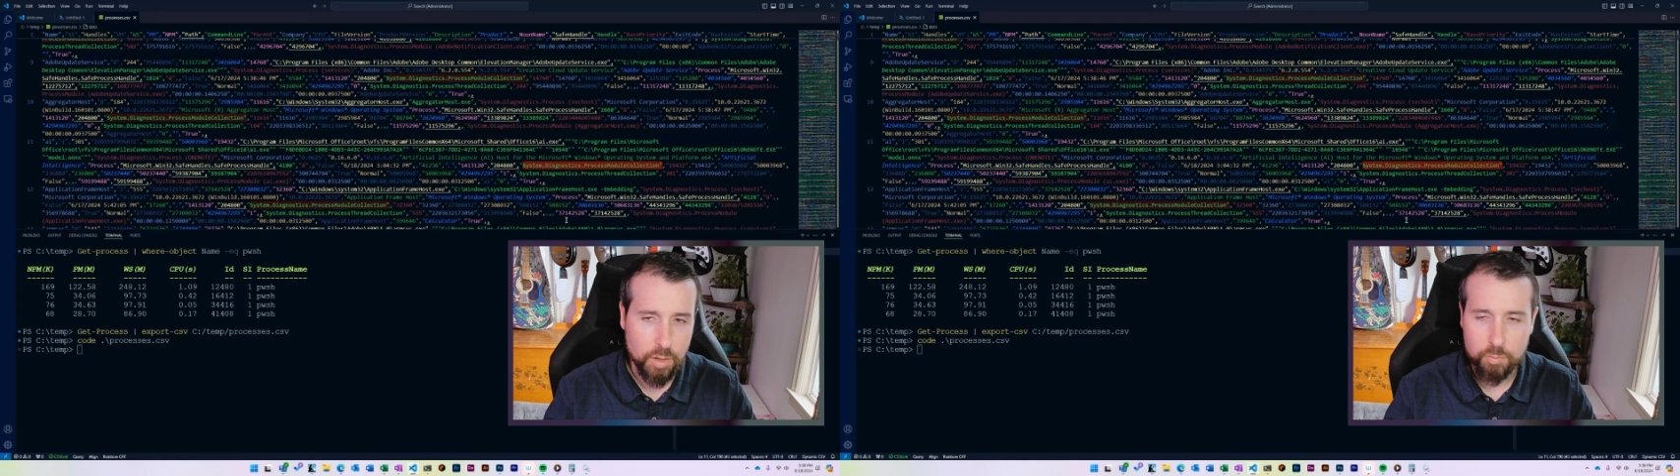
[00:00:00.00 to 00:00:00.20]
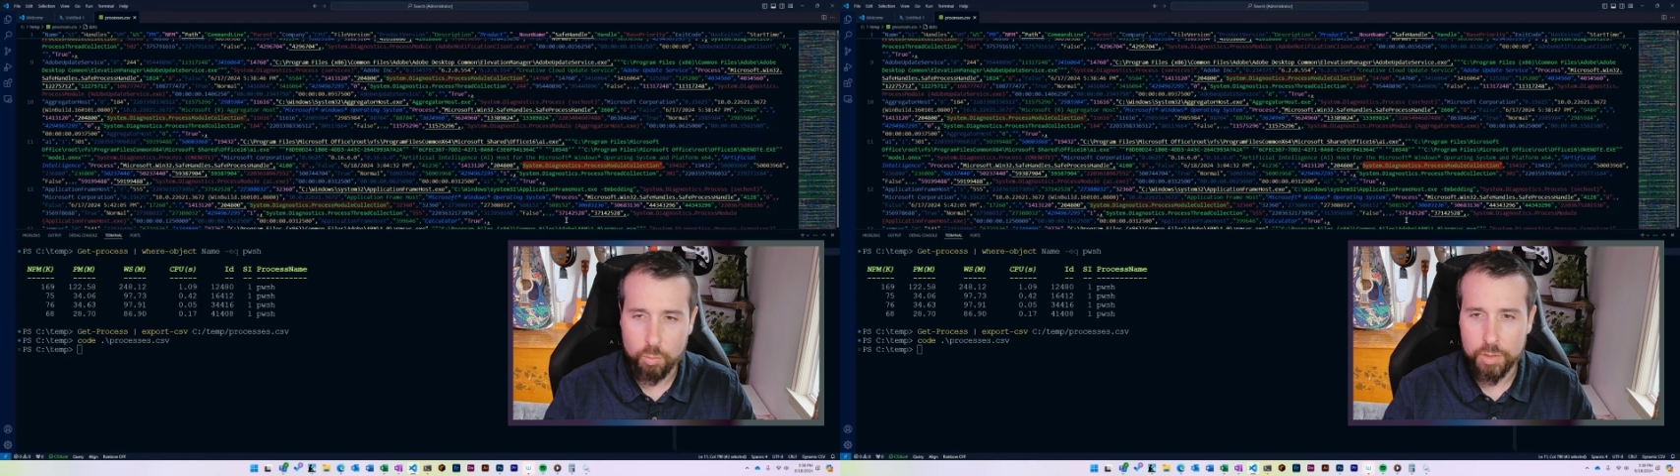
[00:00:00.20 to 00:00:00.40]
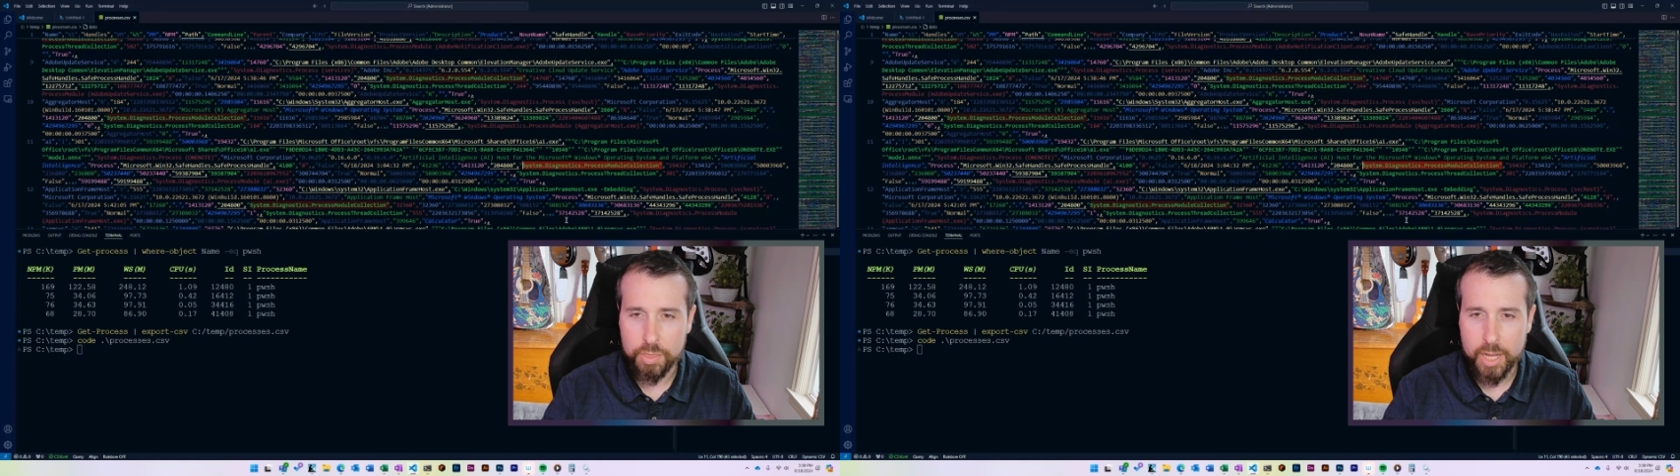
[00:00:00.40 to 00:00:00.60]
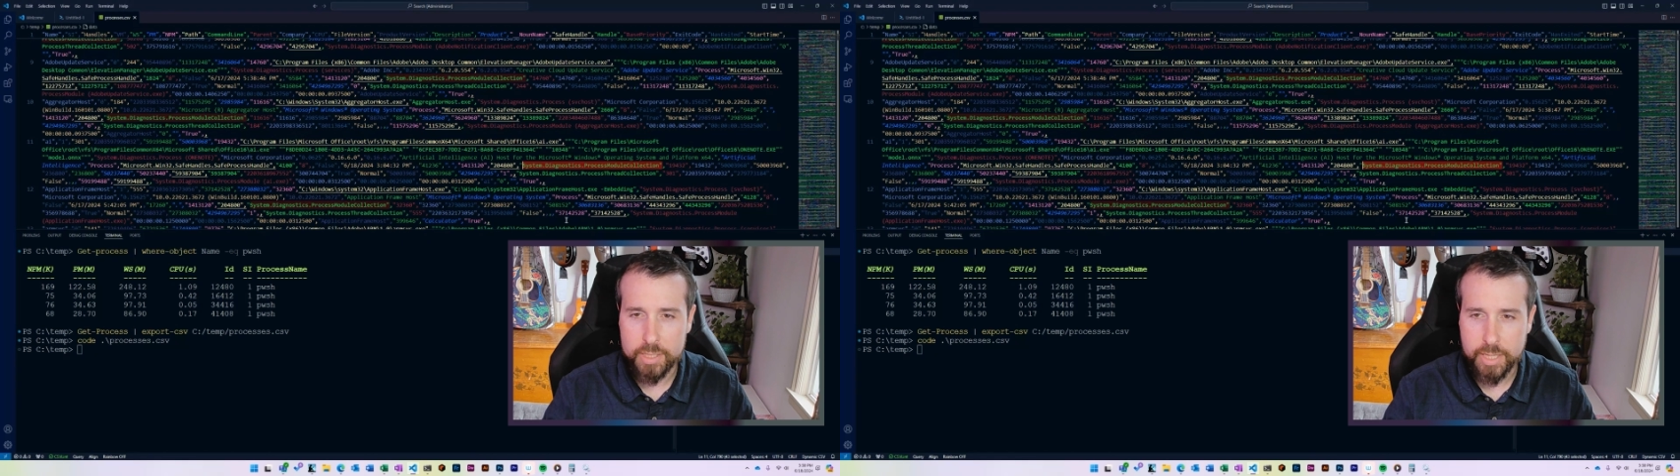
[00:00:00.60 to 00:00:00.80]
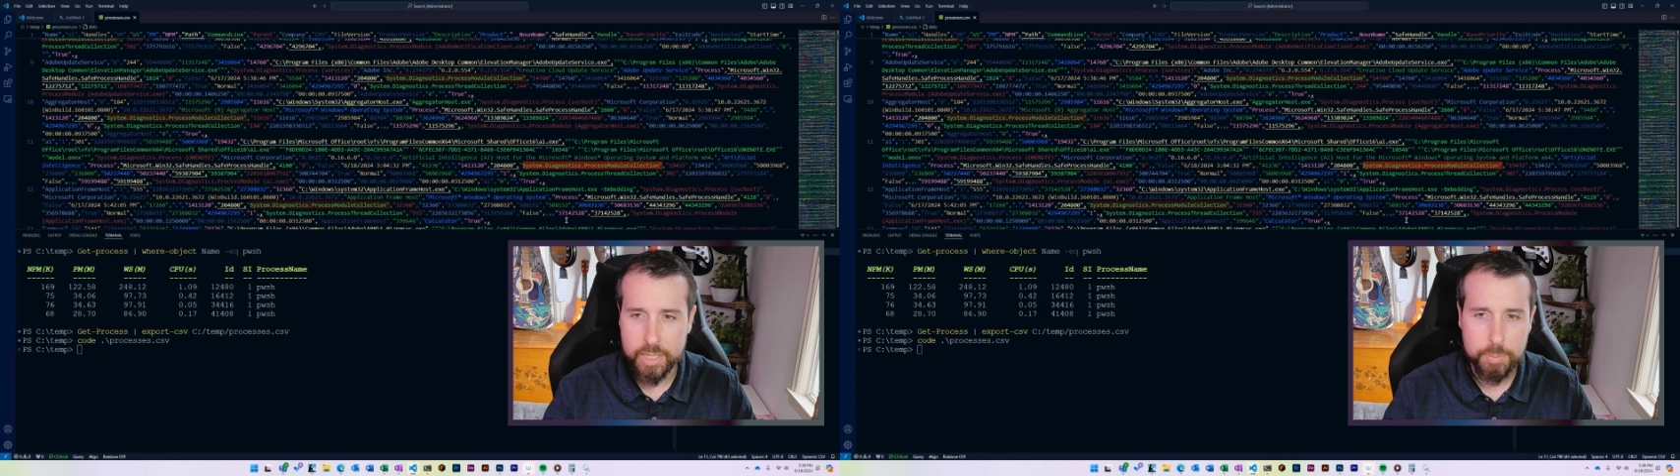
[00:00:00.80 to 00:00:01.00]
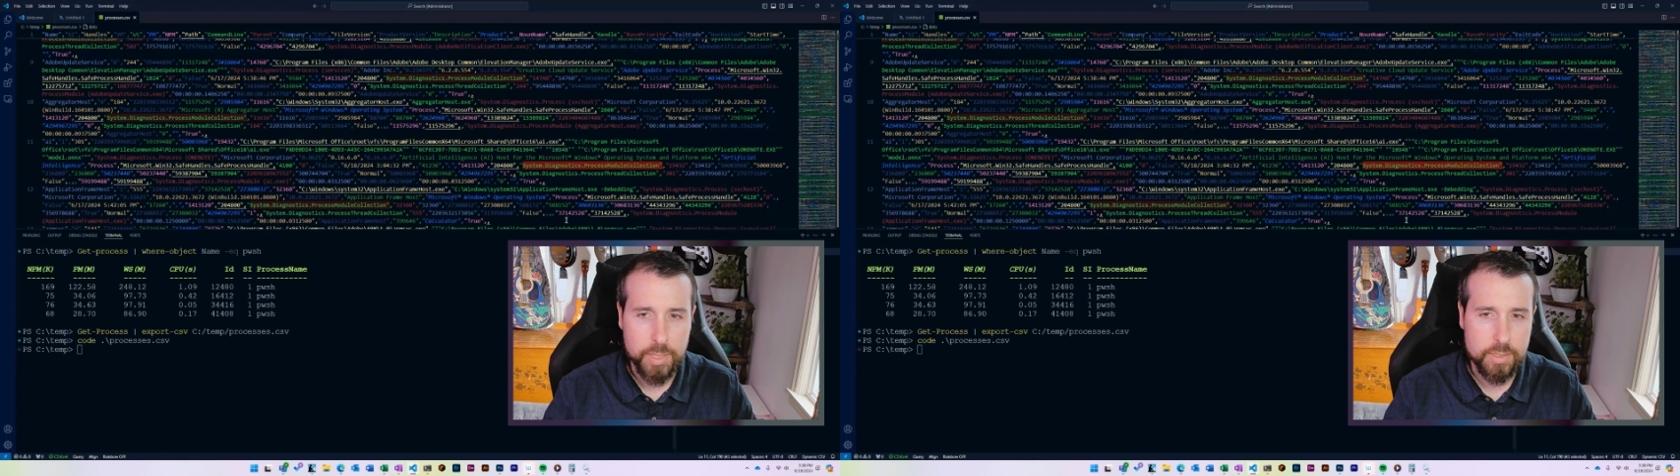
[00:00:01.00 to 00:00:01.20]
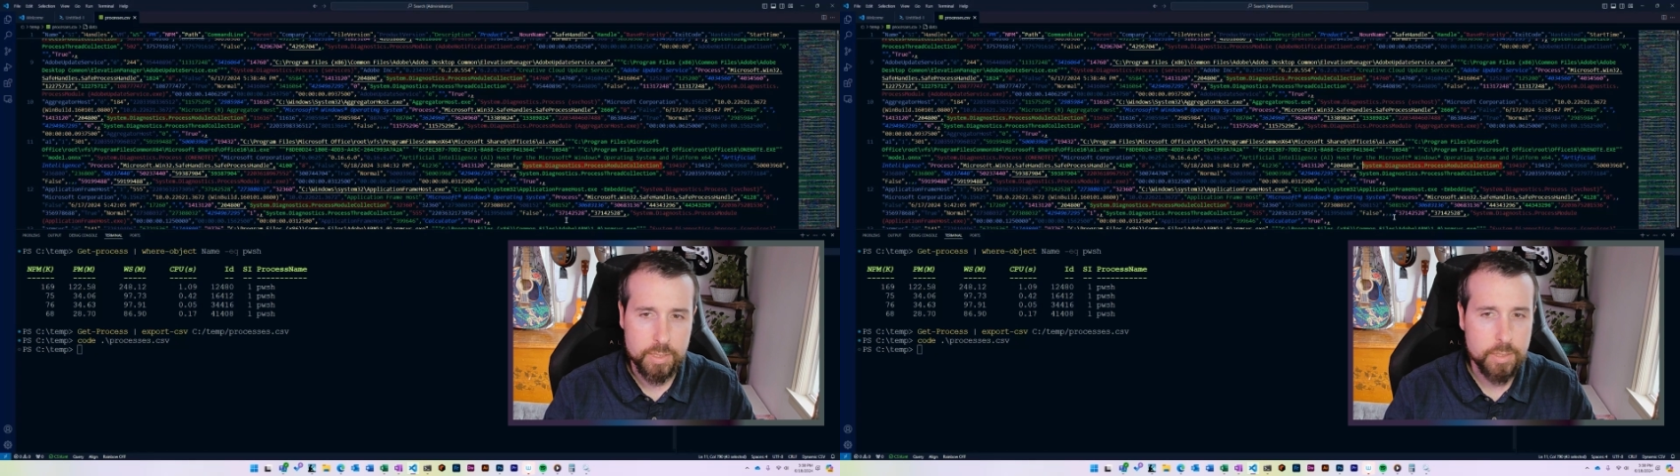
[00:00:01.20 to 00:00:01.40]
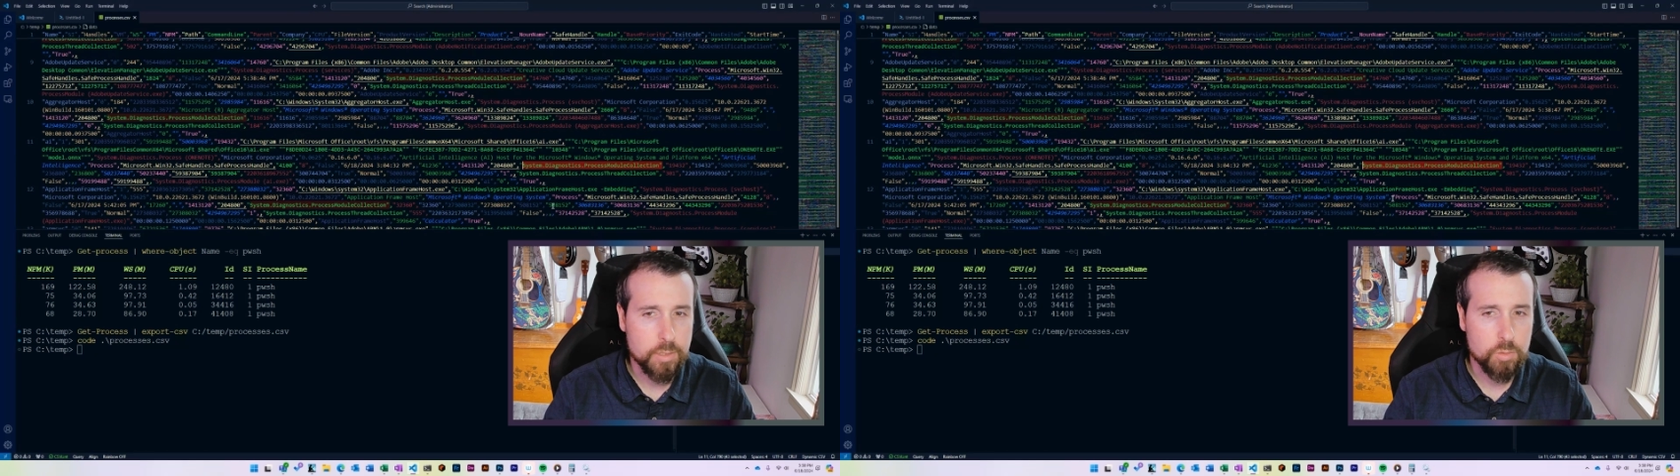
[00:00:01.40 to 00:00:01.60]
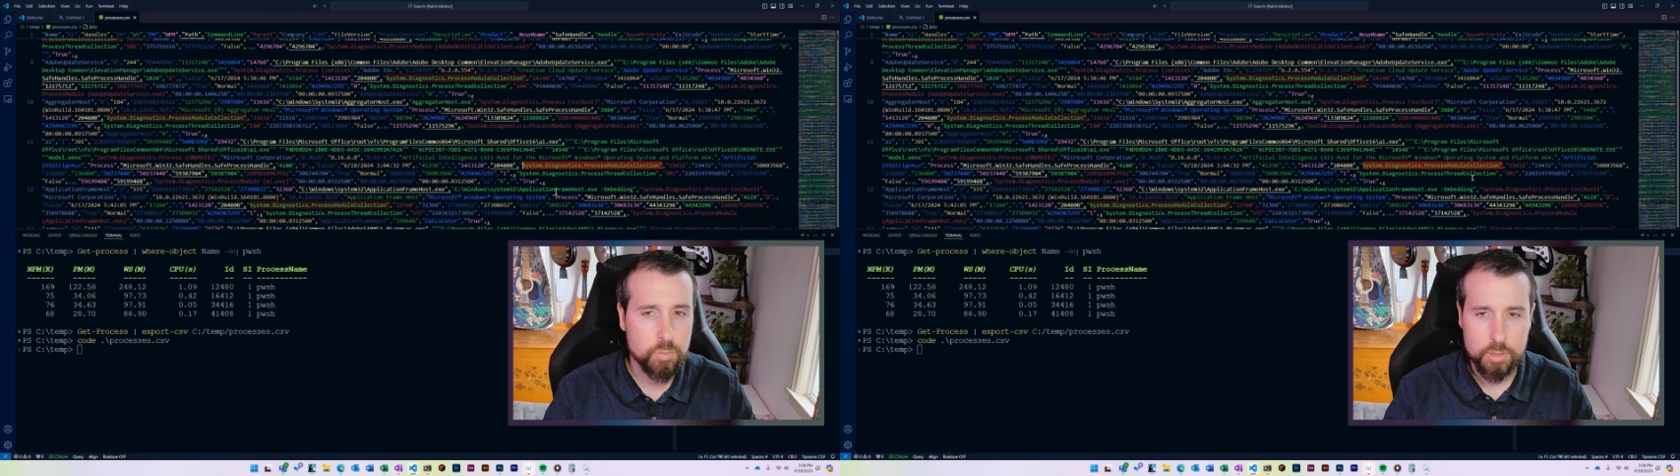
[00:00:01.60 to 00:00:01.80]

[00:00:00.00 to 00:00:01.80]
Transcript: of what that data piece is,